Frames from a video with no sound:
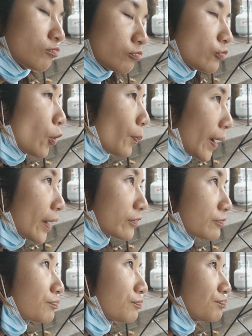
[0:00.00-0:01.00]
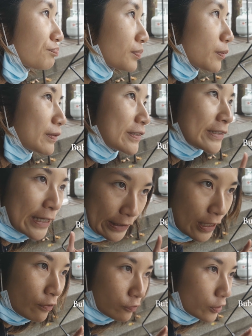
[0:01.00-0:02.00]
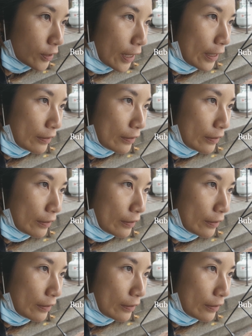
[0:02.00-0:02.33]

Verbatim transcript: not bad, maybe 6 out of 10